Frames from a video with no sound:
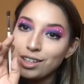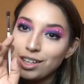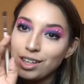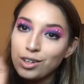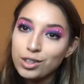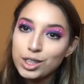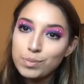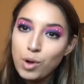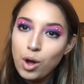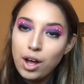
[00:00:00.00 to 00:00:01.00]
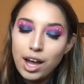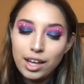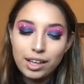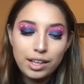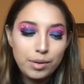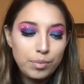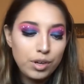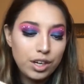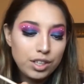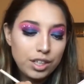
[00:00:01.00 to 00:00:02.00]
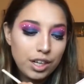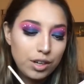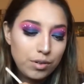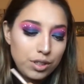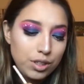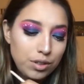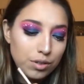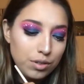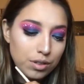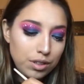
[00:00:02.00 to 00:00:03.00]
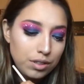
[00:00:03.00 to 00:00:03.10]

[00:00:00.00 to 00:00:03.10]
the little small highlighting brush that I always use,